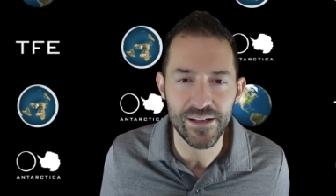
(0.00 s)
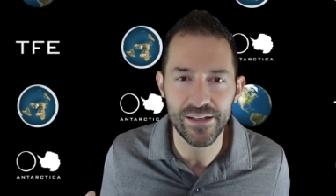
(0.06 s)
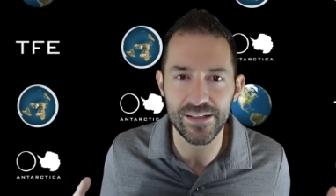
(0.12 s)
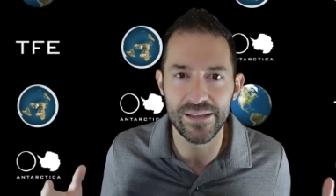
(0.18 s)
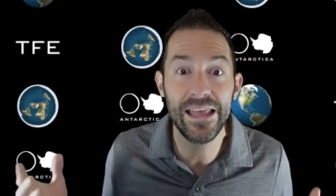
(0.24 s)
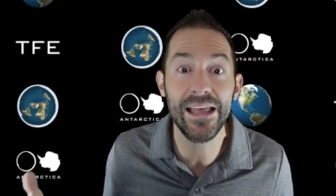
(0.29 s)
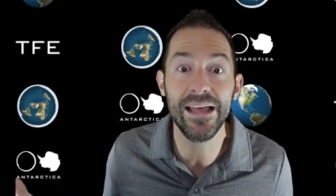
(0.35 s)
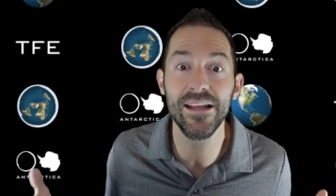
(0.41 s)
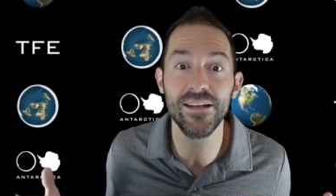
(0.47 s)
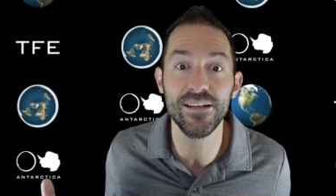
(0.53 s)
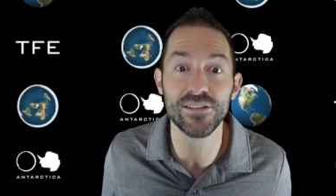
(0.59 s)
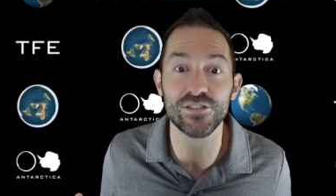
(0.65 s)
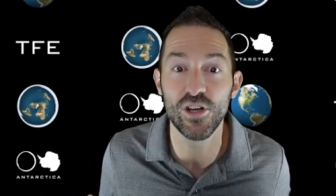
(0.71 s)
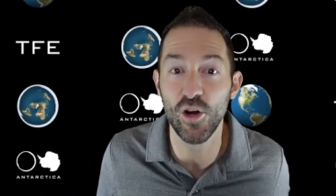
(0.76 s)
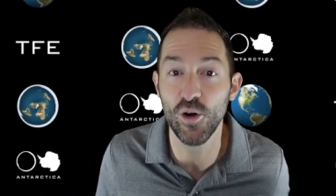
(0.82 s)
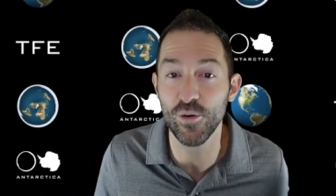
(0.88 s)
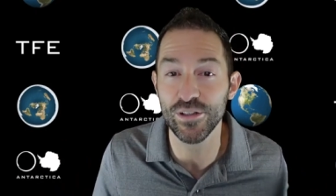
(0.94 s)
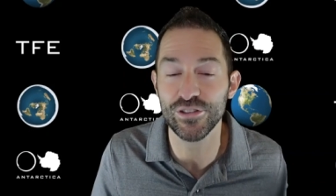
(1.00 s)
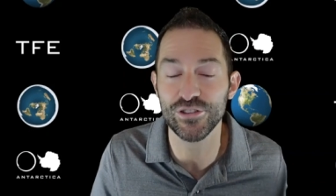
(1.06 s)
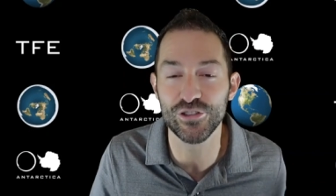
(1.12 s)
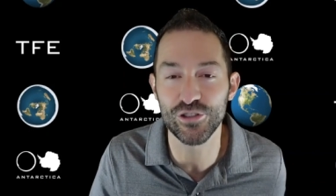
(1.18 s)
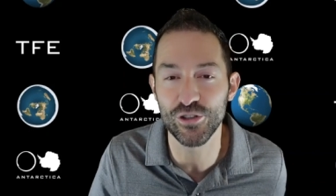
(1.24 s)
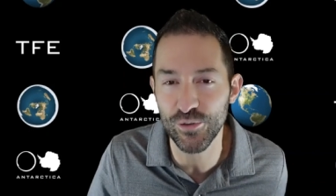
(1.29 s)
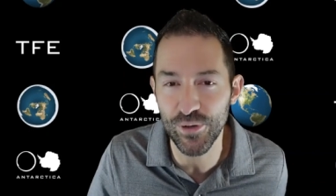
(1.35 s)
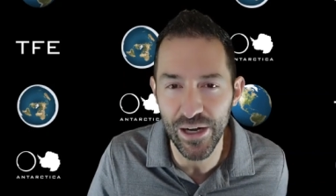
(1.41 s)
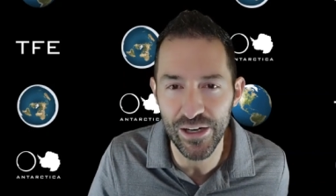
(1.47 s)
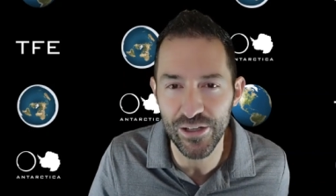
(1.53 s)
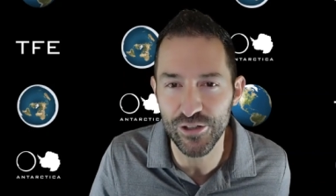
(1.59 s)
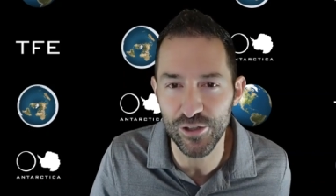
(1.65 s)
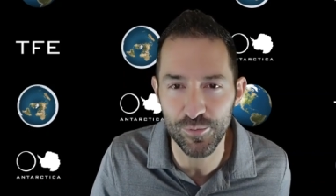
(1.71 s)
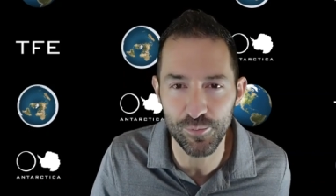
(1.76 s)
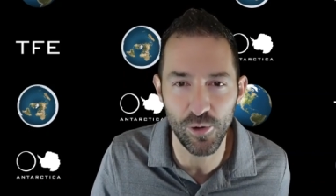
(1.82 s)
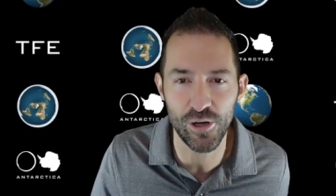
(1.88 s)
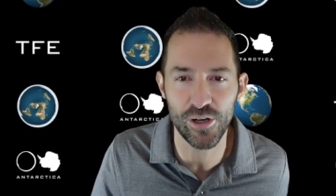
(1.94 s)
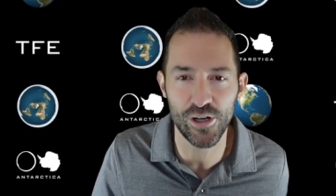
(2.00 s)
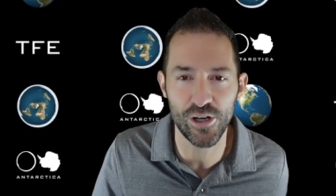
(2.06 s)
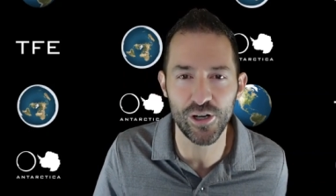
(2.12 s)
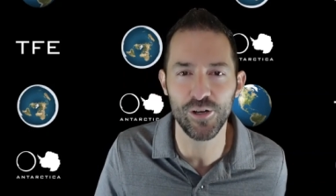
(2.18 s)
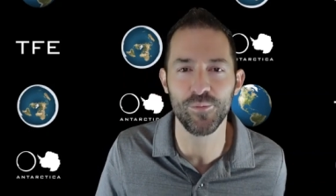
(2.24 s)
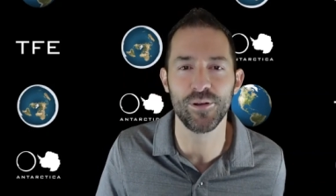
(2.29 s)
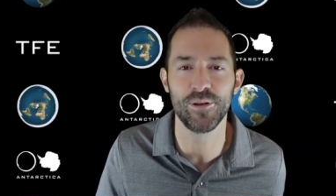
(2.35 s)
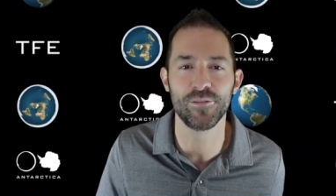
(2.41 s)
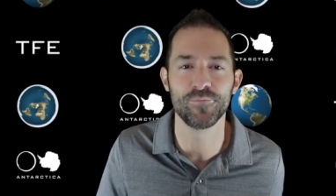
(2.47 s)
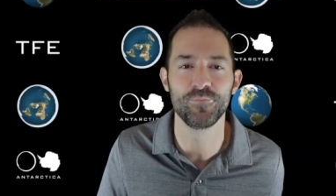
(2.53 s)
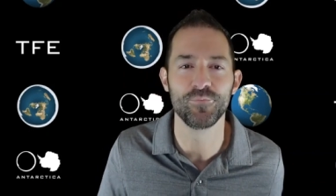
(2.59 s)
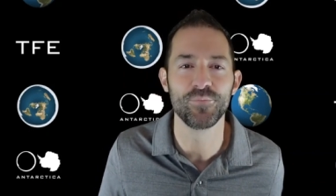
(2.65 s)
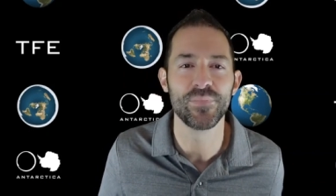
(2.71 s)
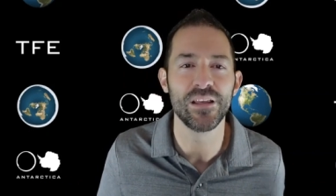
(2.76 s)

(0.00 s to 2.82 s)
Candace Owens, director, Mark Herman,